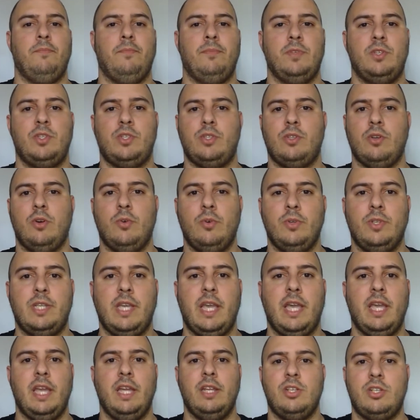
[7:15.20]
Stone's
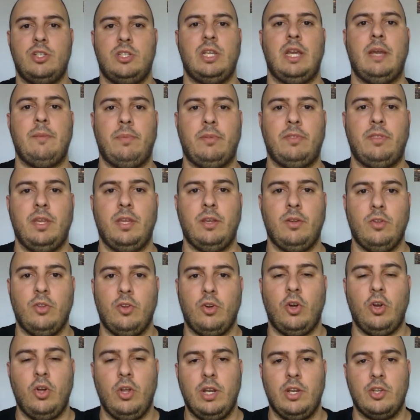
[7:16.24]
Hedge type of thing, and
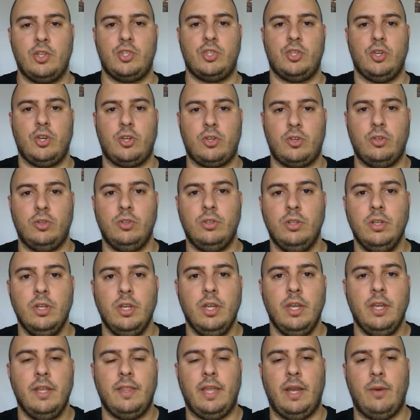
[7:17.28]
all in a circle,
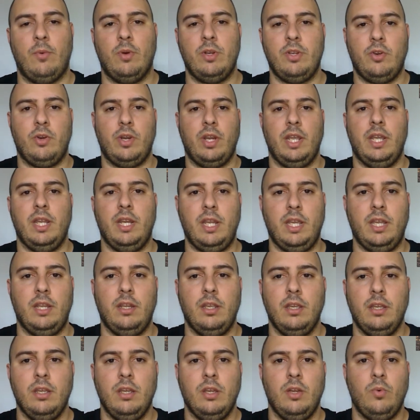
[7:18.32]
that when you're in
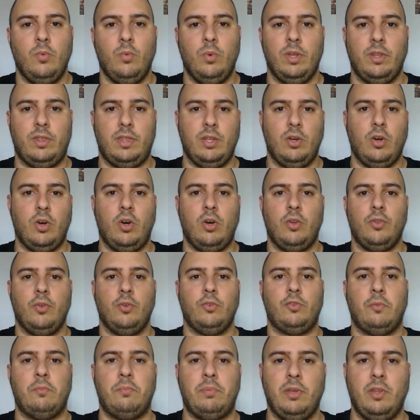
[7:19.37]
it with all
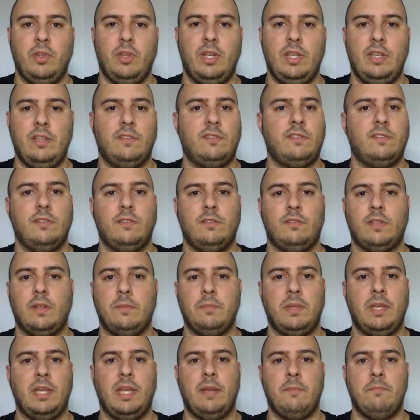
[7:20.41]
those abilities,
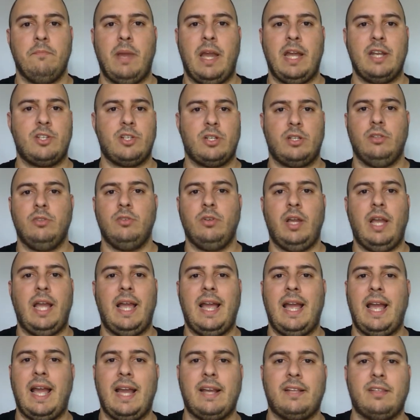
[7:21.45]
something magical
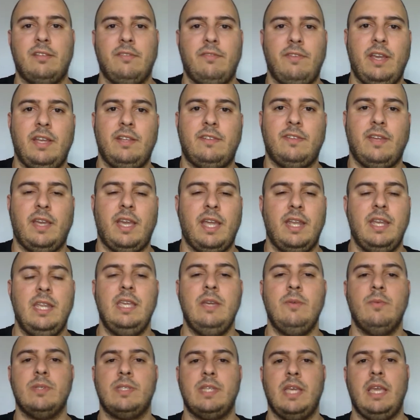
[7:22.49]
activates, and
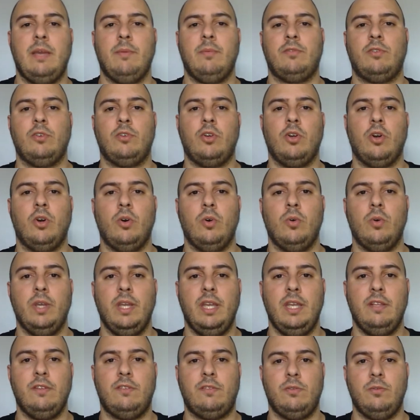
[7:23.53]
he was able to go
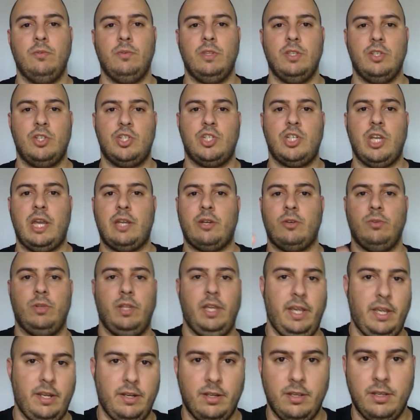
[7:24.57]
into the
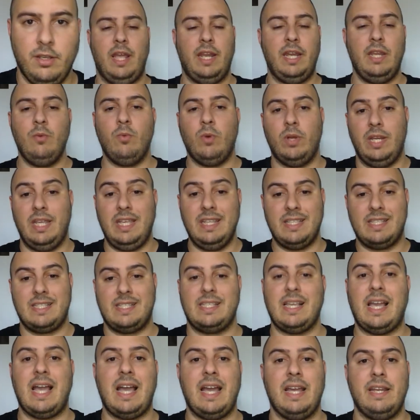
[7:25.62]
Shadowland. Anyone
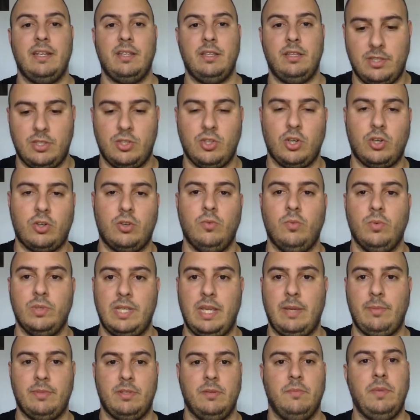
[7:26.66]
inside the circle was
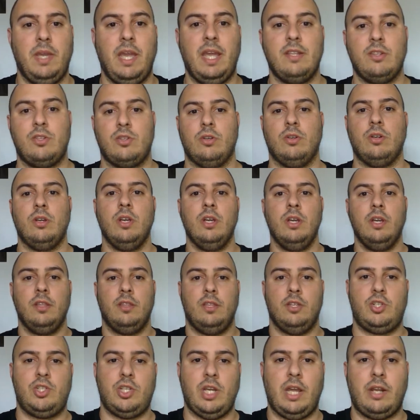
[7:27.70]
able to enter
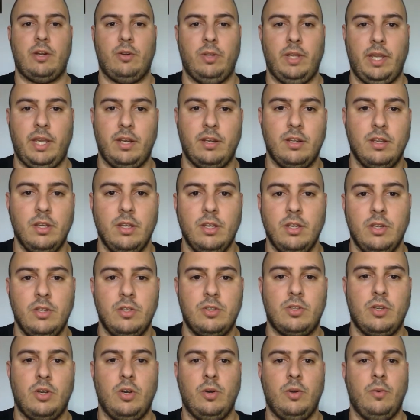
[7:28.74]
the Shadowland.
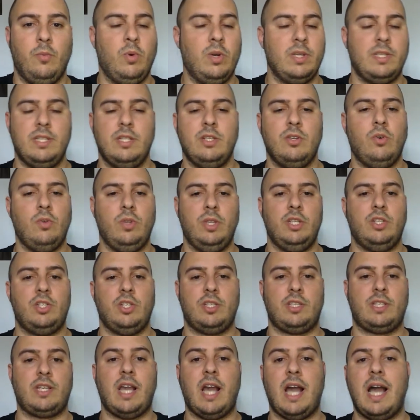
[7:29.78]
So it wasn't only
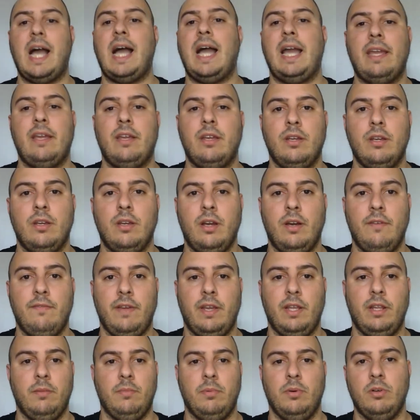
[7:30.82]
just Kai
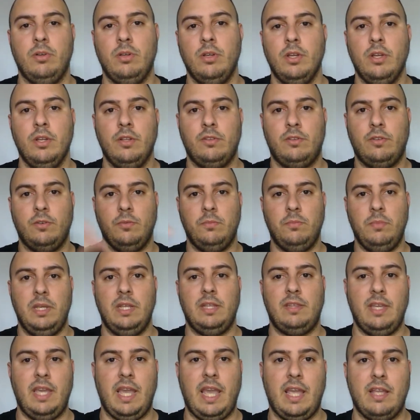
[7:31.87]
available to
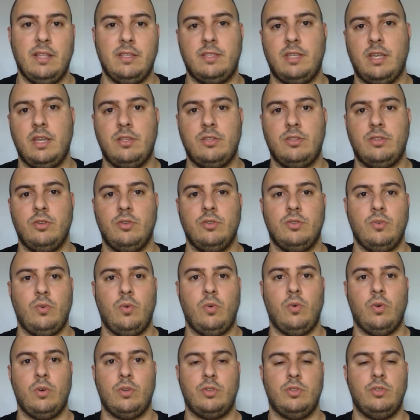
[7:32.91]
meet the ancestors
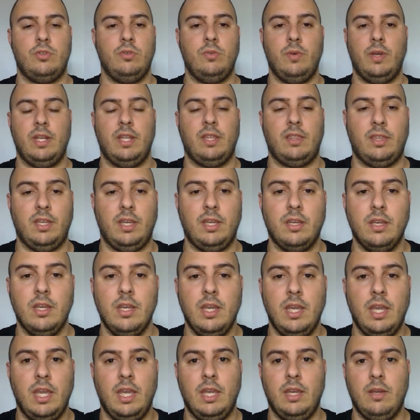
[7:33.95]
or to do anything,
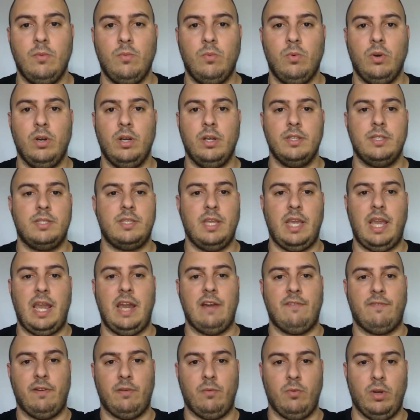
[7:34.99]
it was
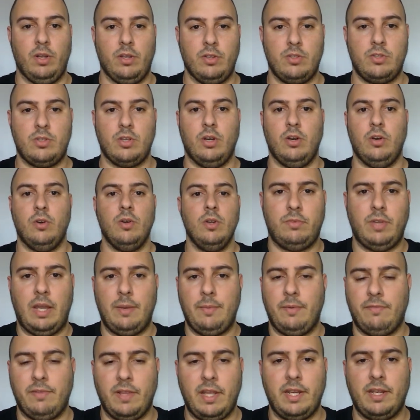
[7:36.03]
everyone. So
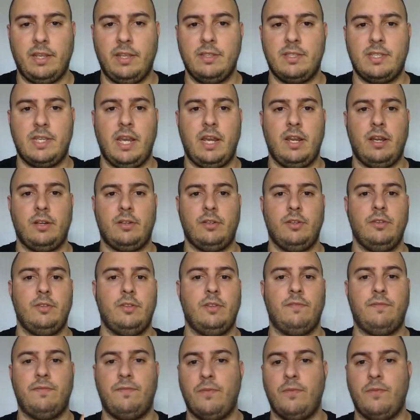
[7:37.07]
Tommy Flanagan's character, the